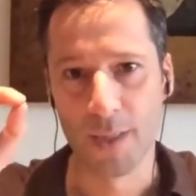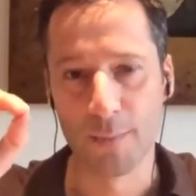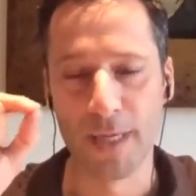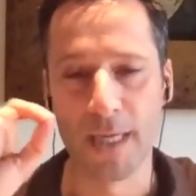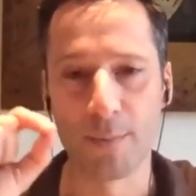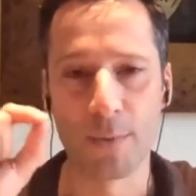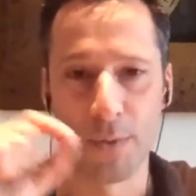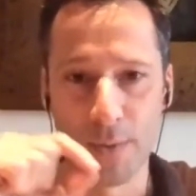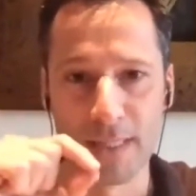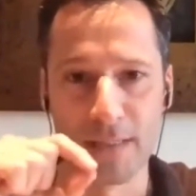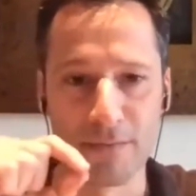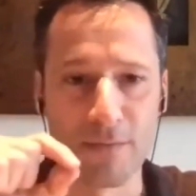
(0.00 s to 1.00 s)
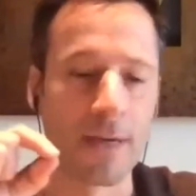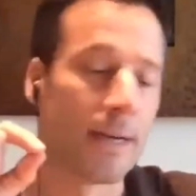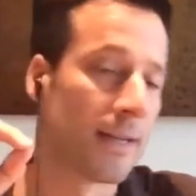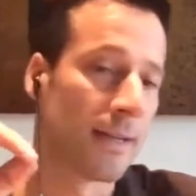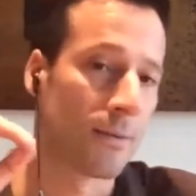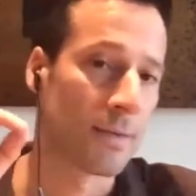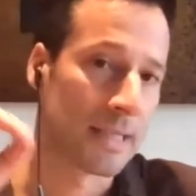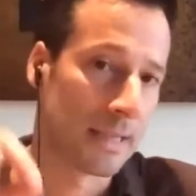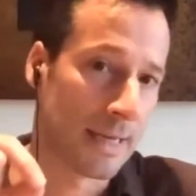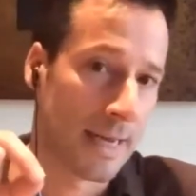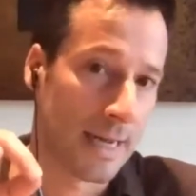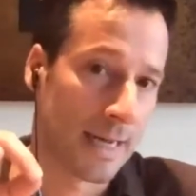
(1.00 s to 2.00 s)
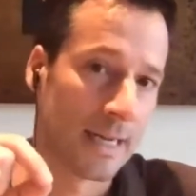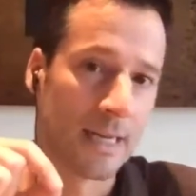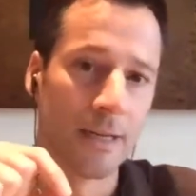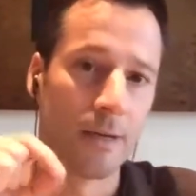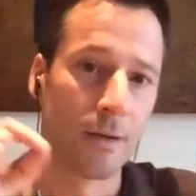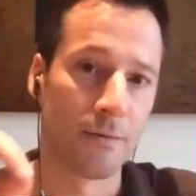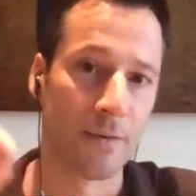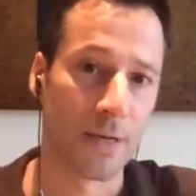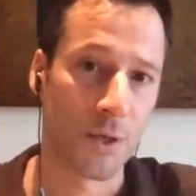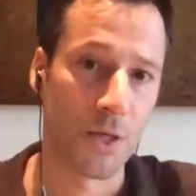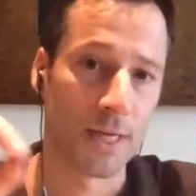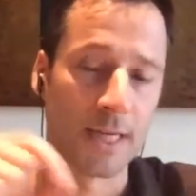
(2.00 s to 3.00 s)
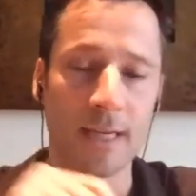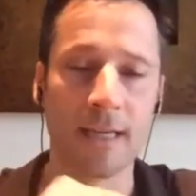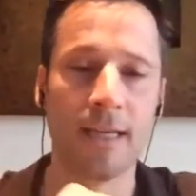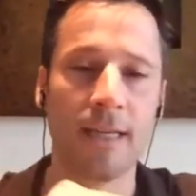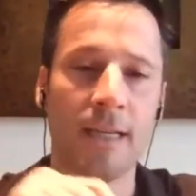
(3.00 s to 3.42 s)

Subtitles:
being able to identify that there is a lie on the fact-checking,